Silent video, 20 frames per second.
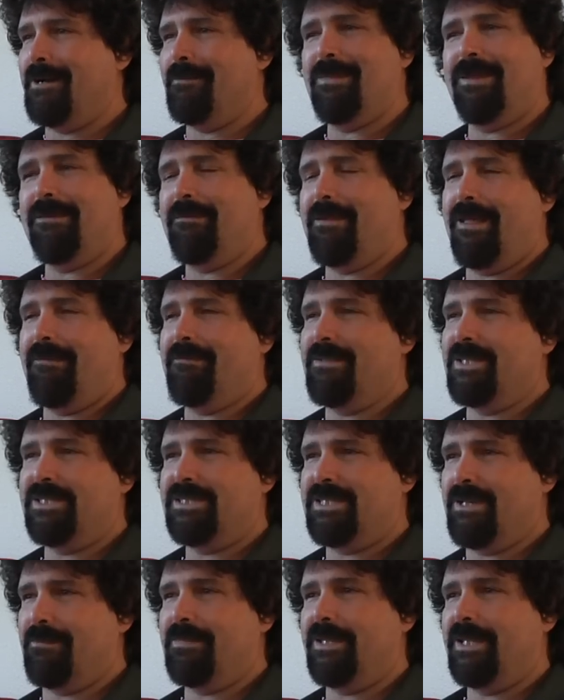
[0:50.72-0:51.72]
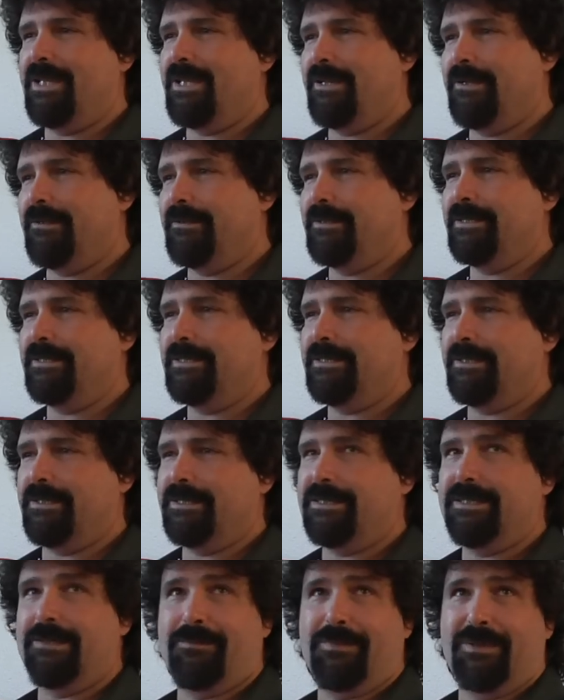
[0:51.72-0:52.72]
Even something as
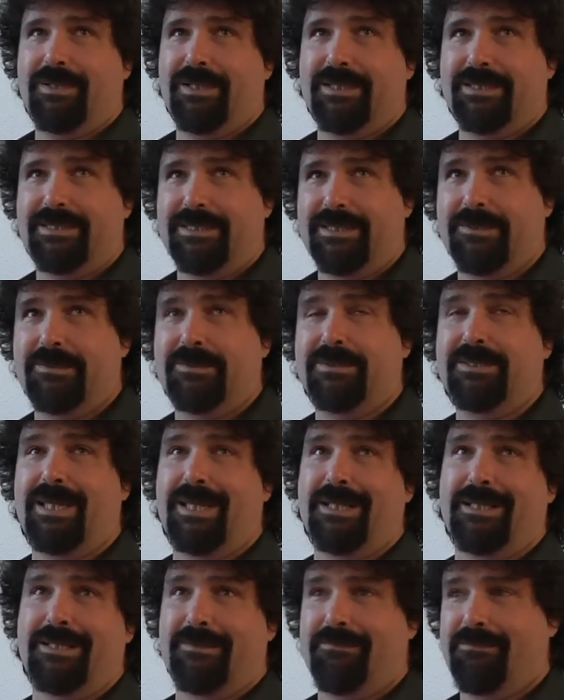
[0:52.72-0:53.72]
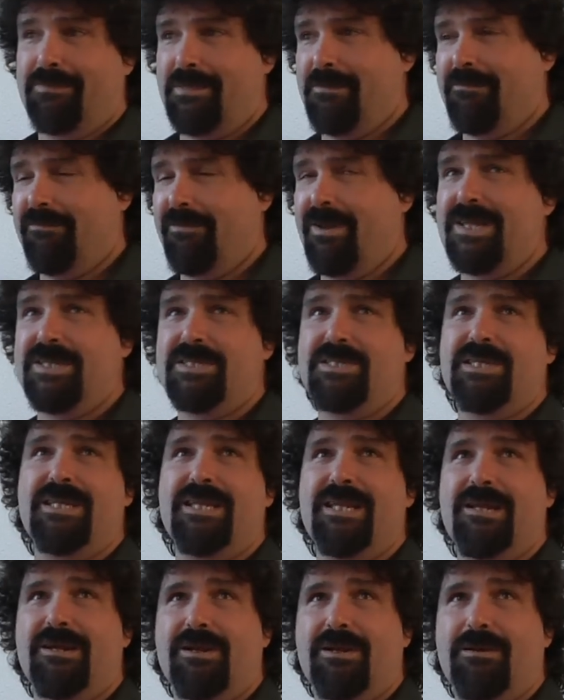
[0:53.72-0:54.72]
simple as saying the phrase
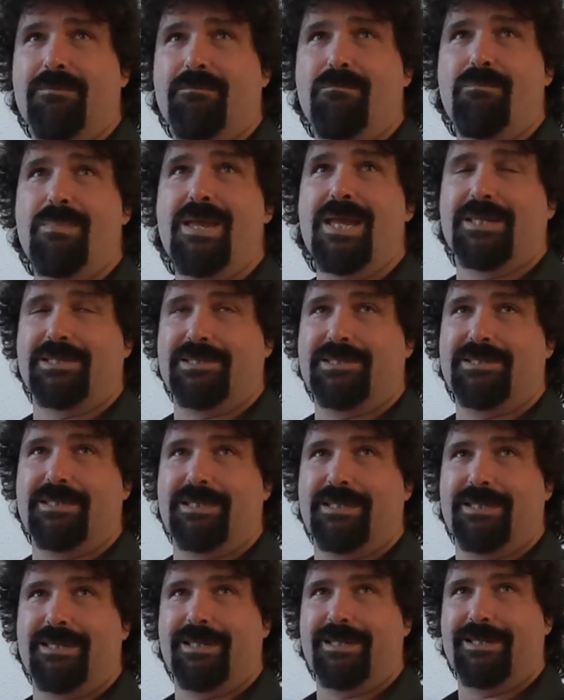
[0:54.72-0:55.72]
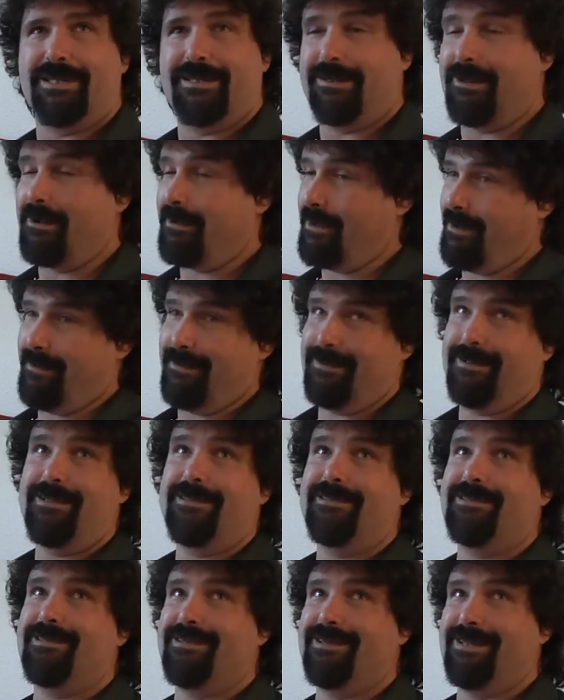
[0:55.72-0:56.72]
near miss. No,
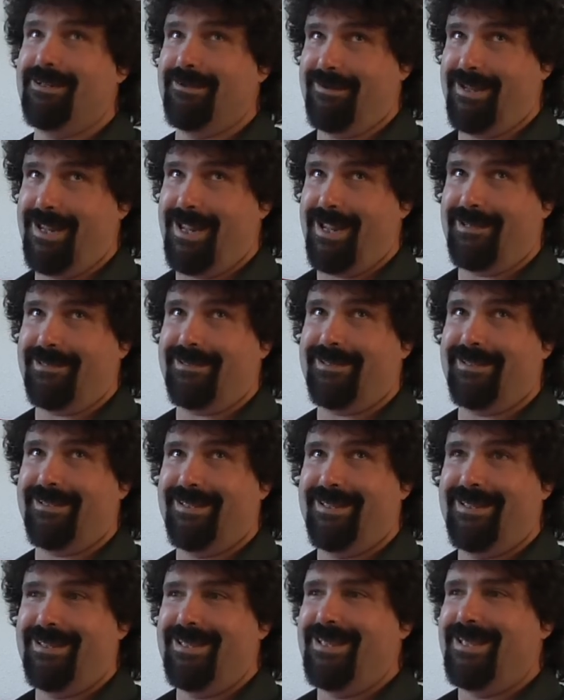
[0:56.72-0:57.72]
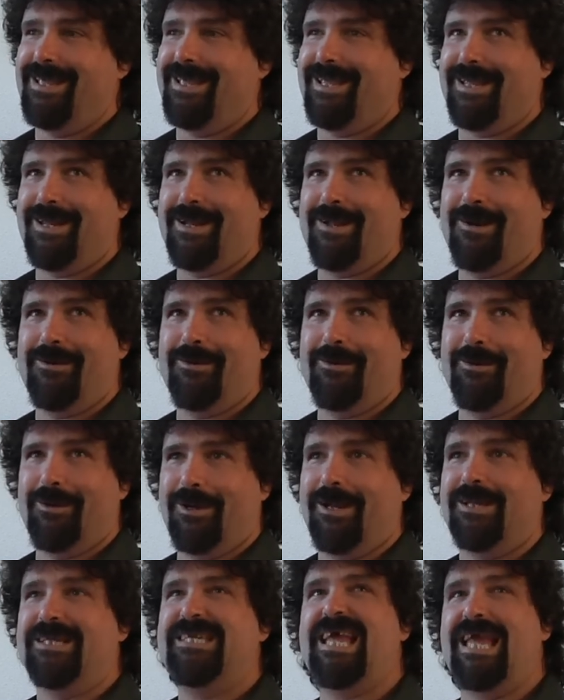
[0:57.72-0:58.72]
it's a near hit.
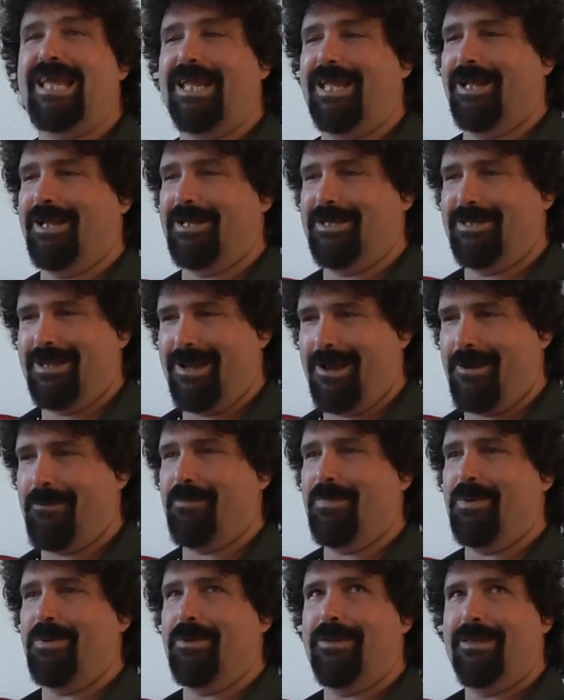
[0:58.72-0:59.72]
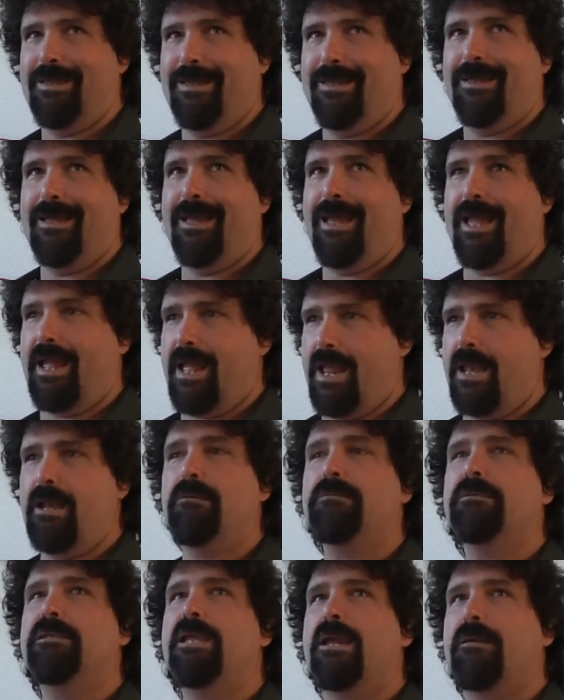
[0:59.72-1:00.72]
Or taking a dump. Hey,
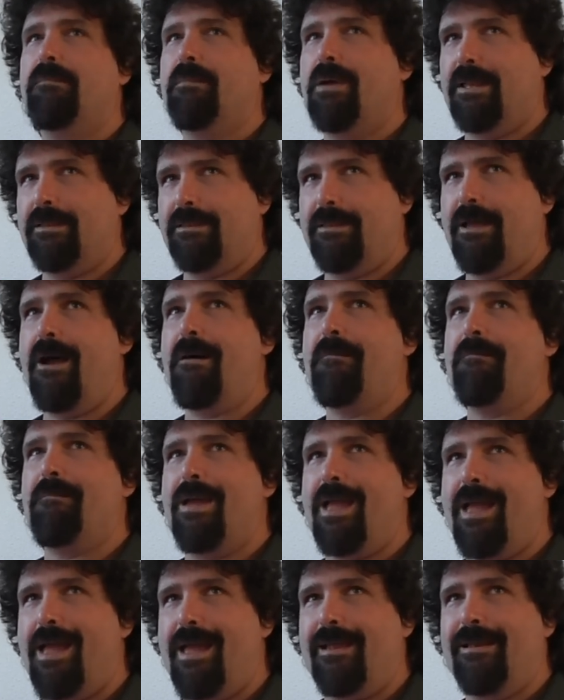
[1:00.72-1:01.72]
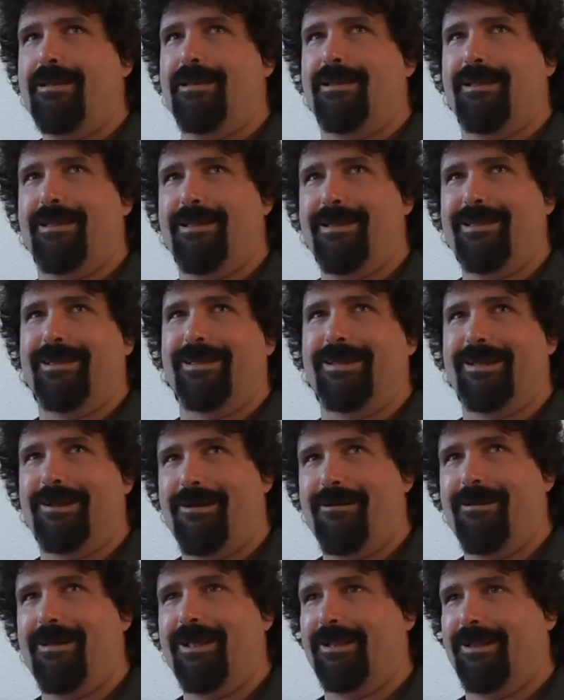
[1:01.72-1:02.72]
don't take my dump, man.
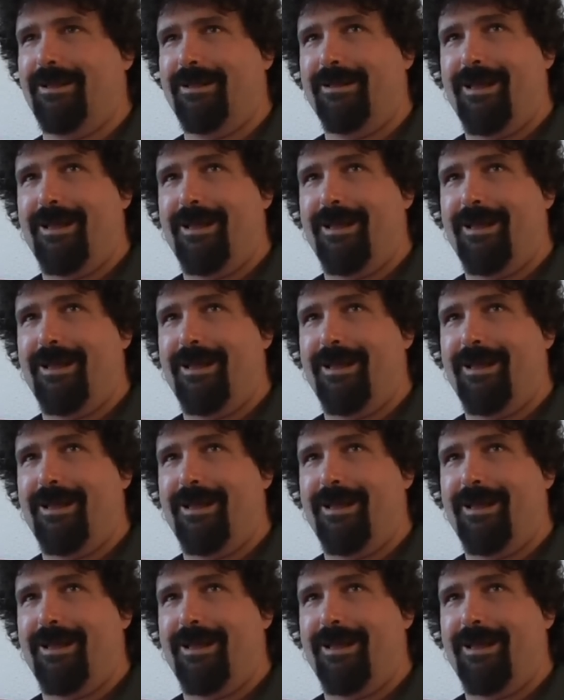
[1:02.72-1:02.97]
I've